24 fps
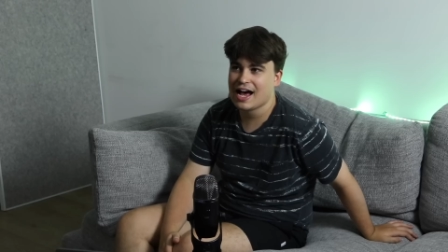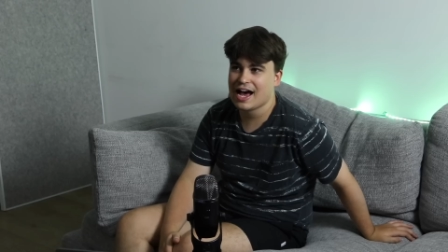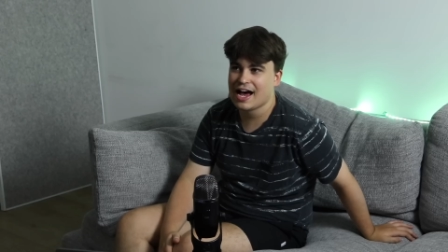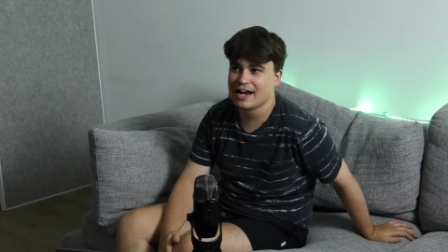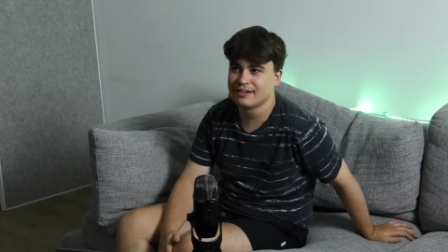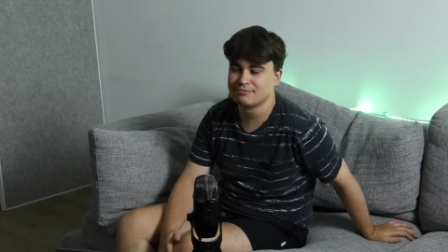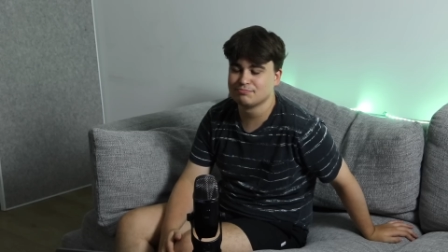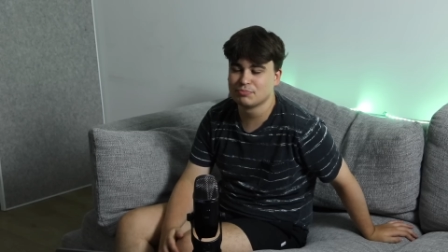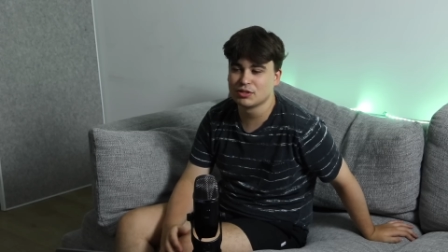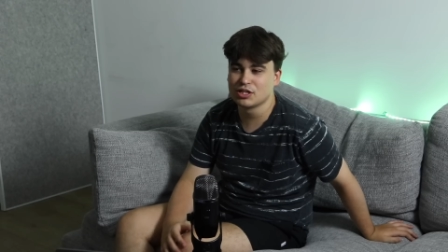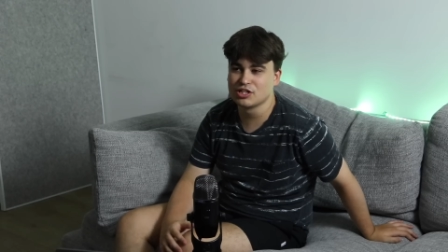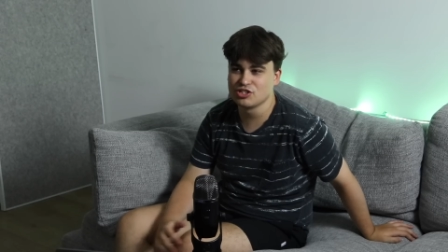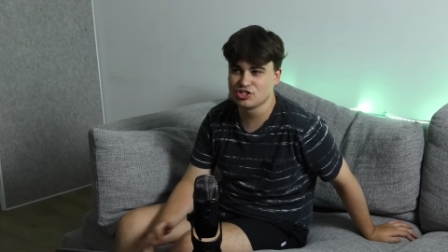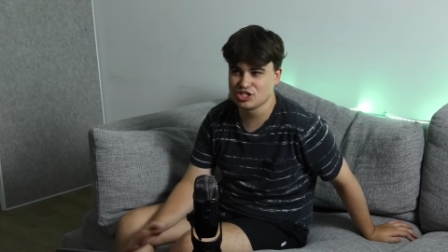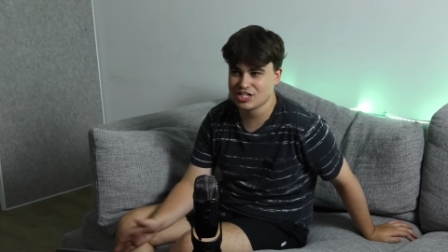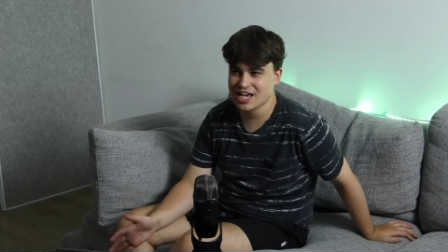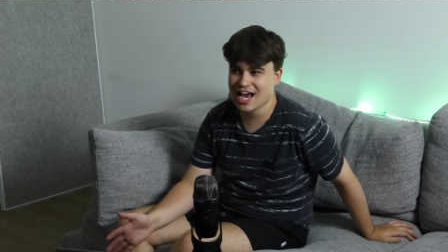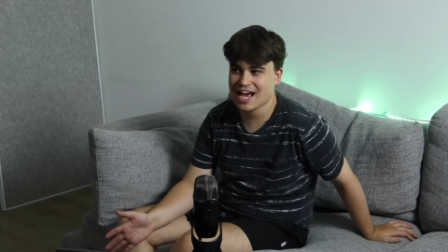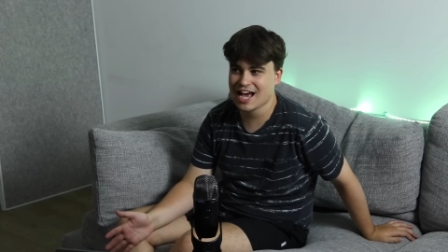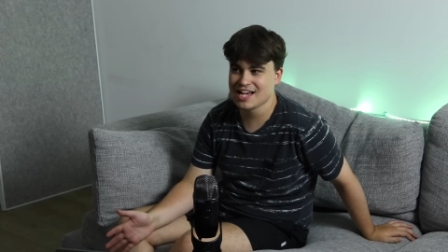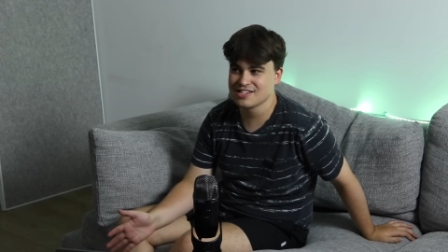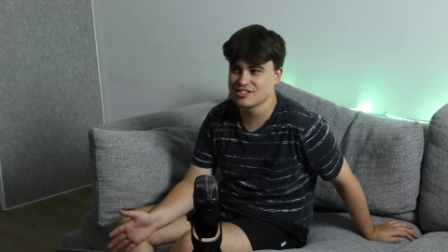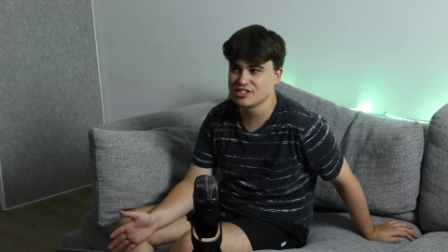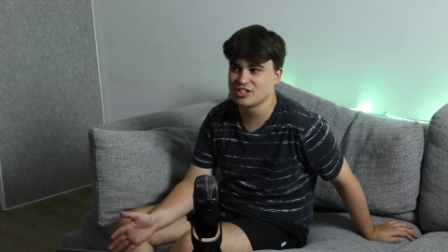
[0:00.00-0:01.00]
And because she
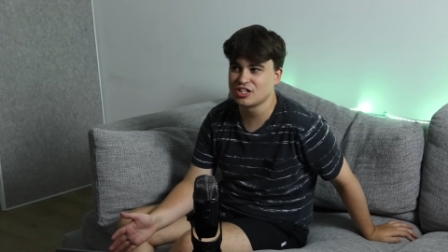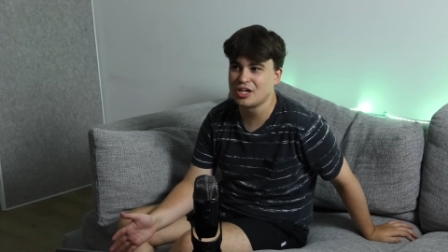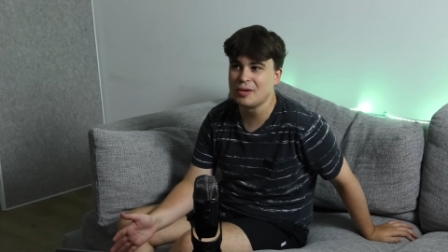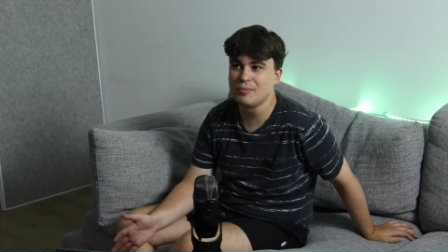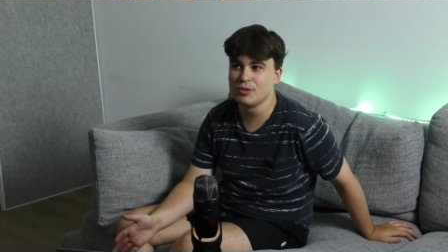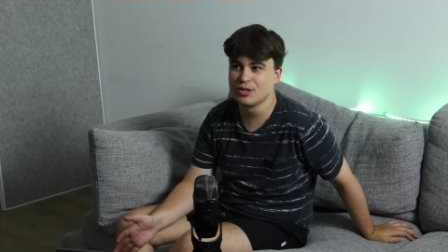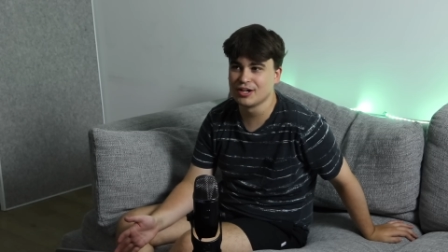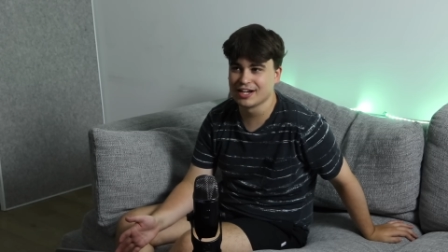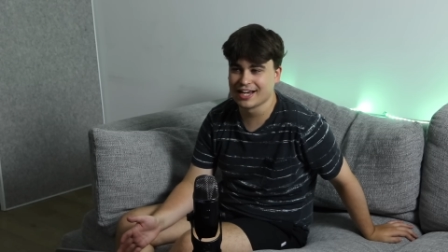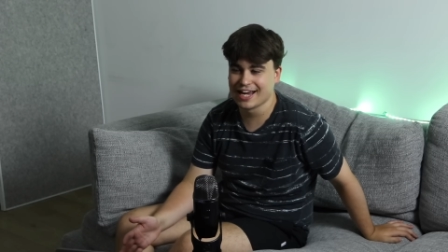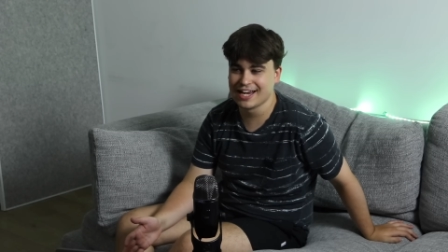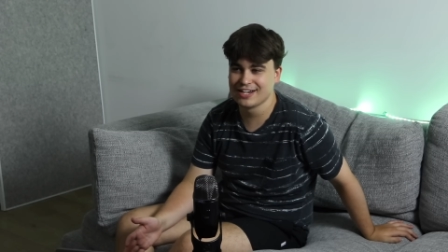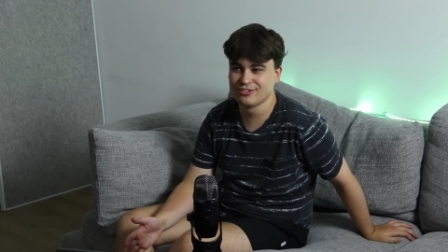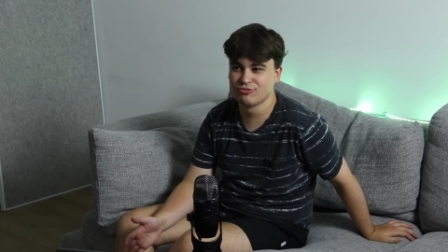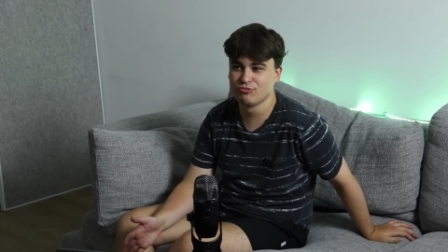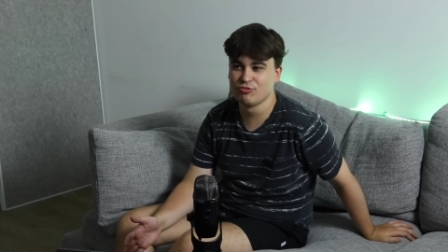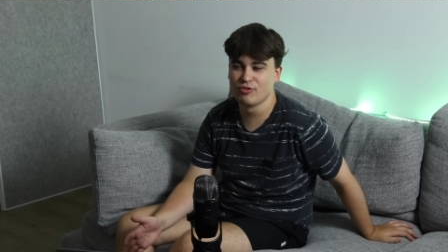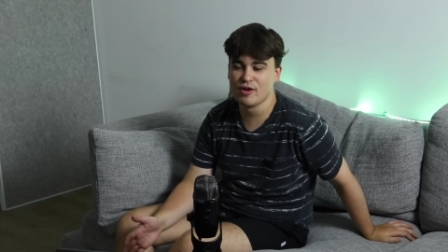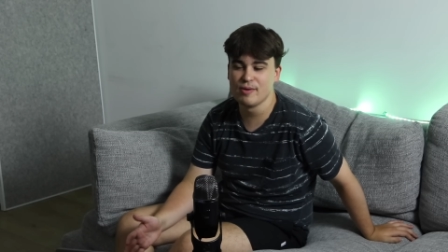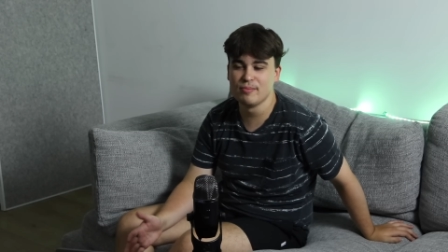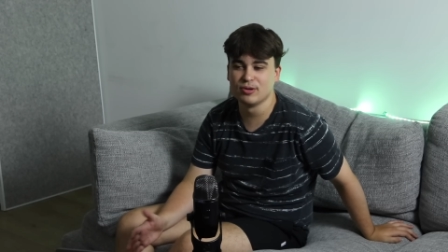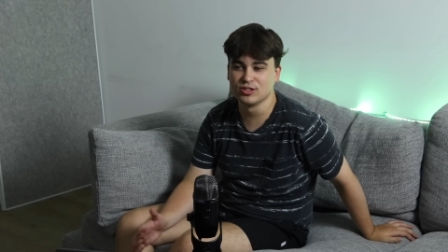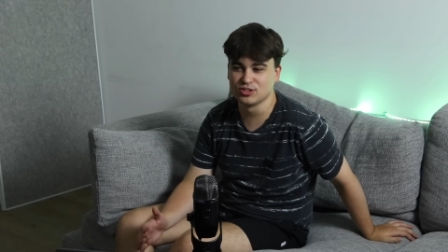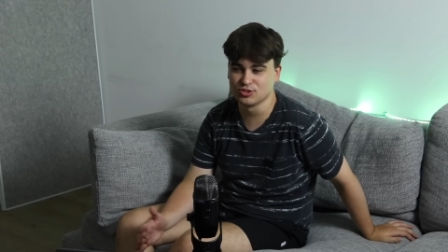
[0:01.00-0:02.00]
hasn't communicated with
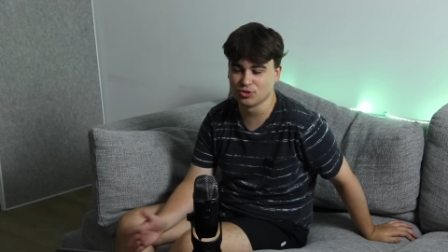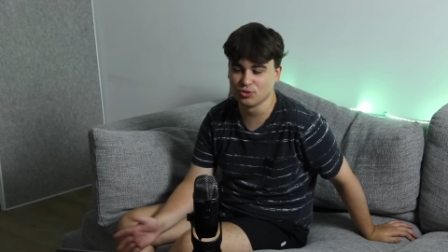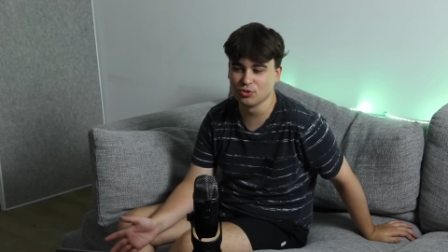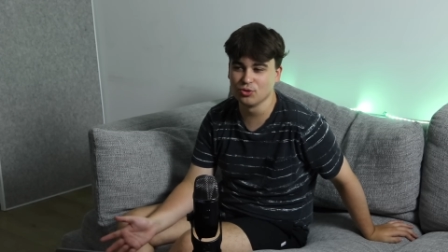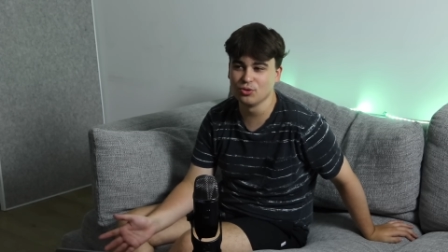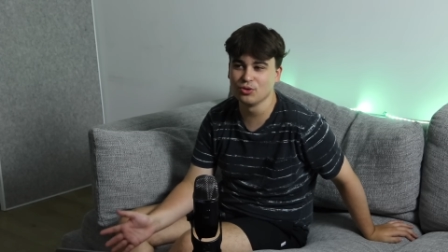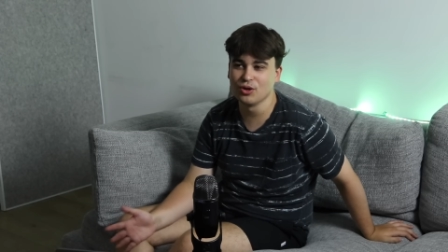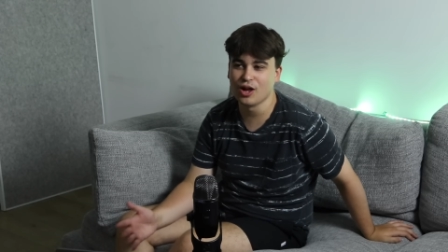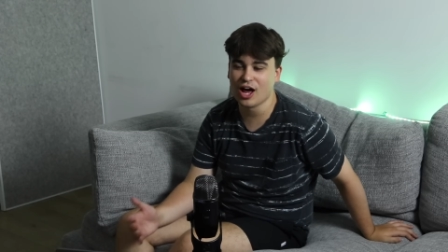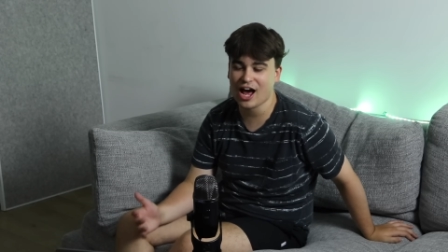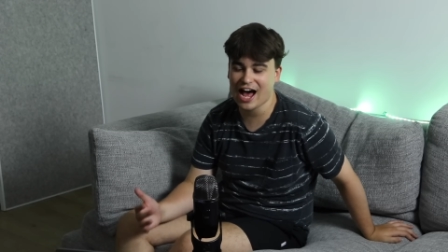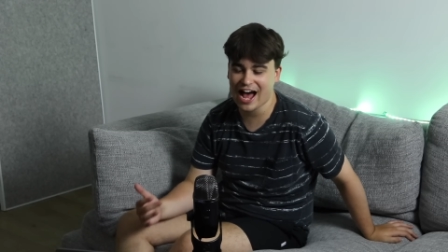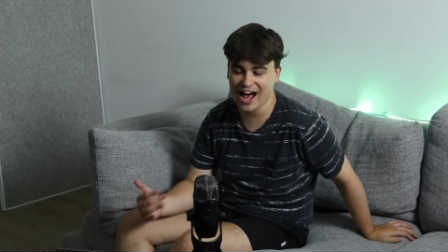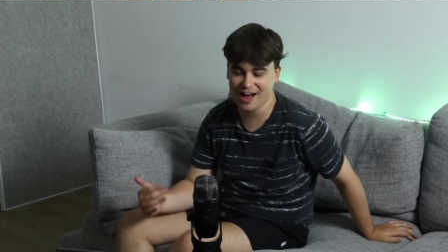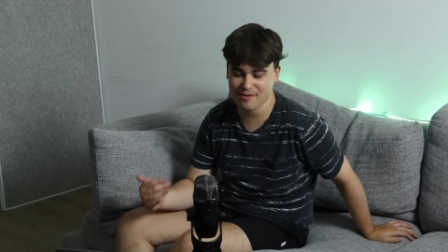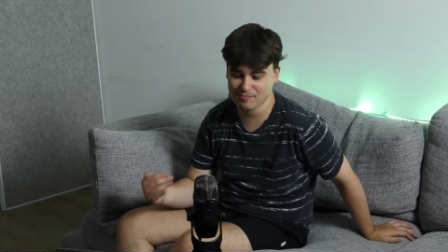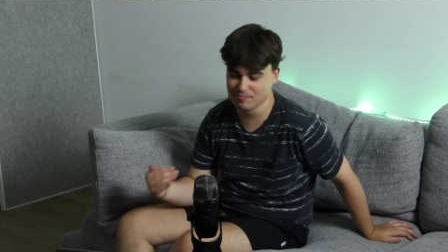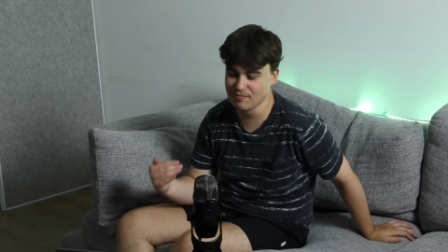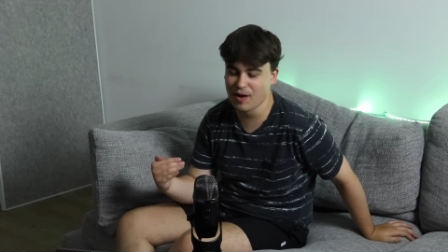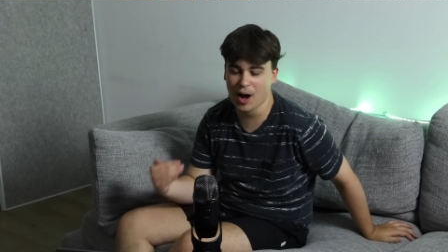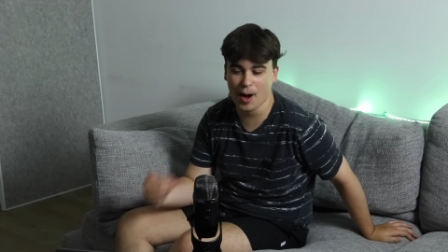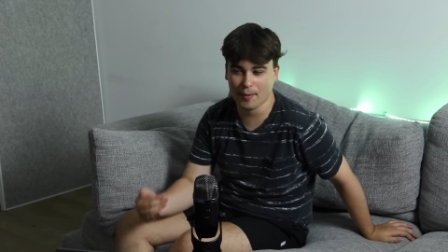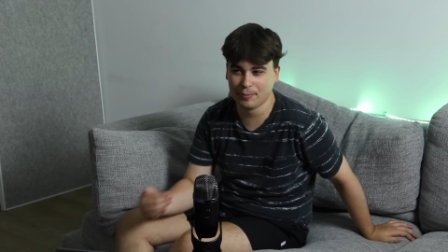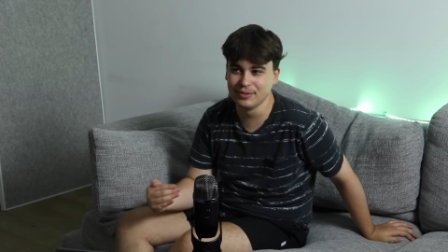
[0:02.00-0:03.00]
him at all
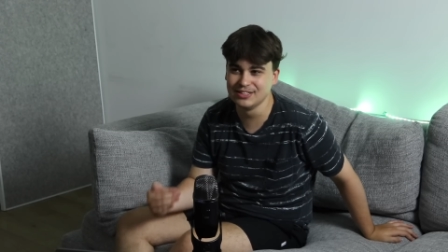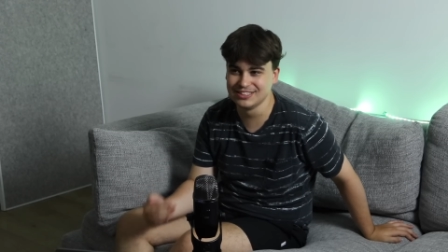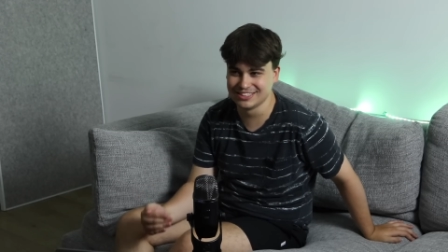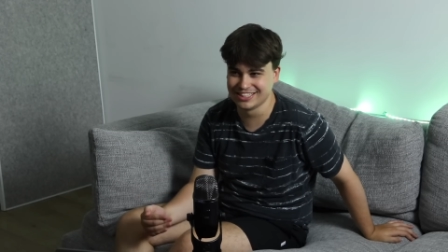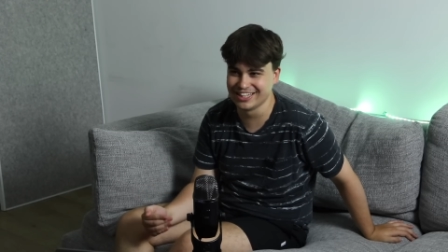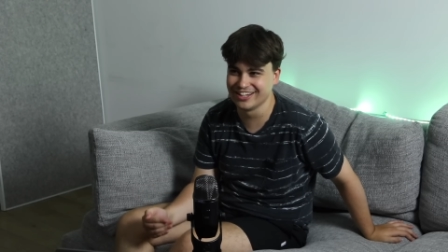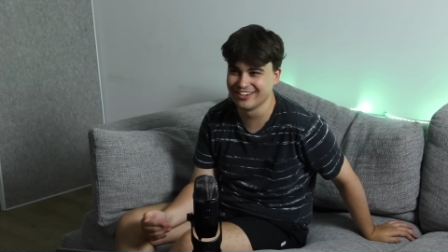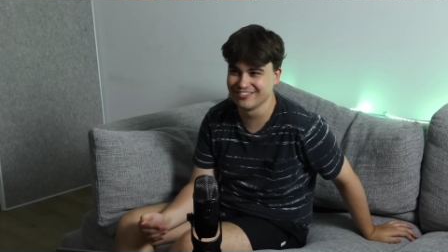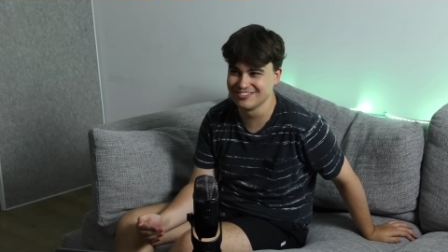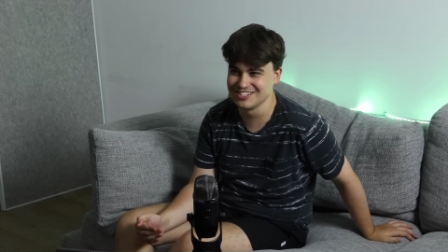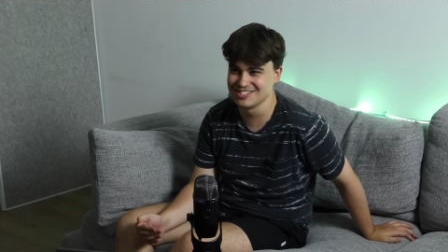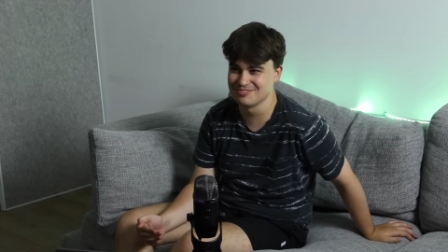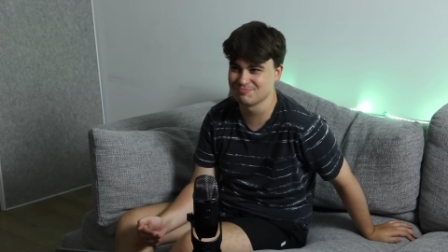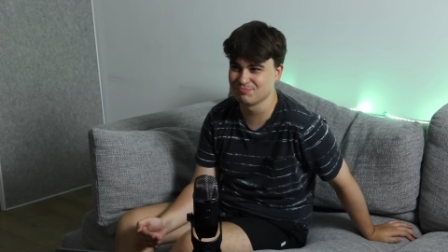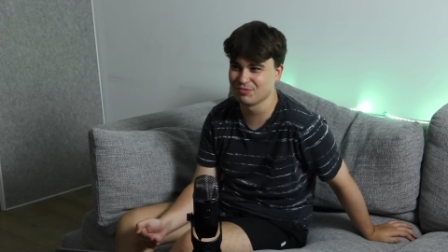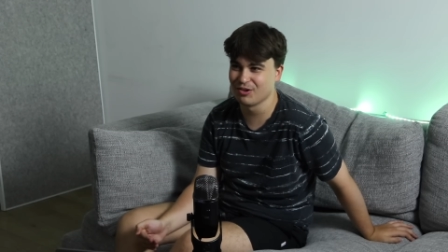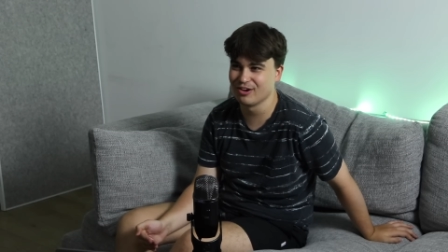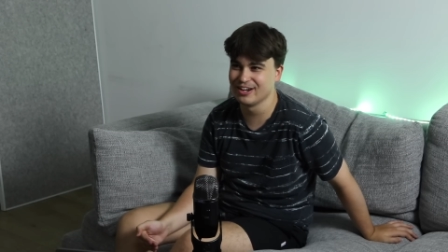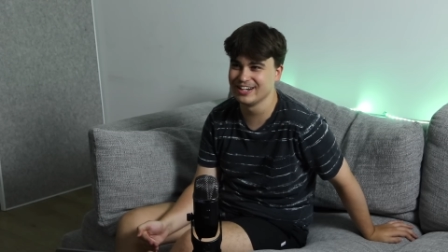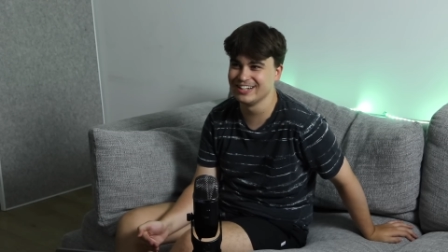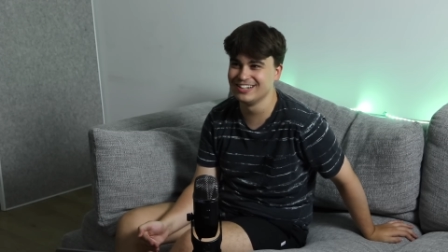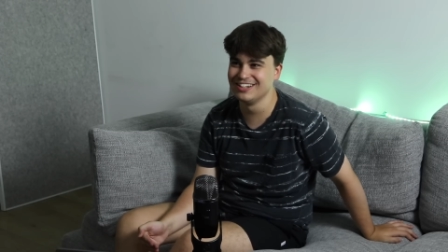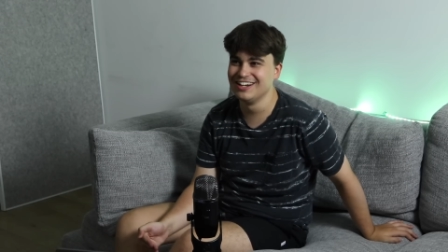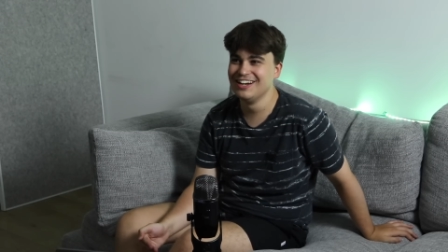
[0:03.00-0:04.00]
up until this point,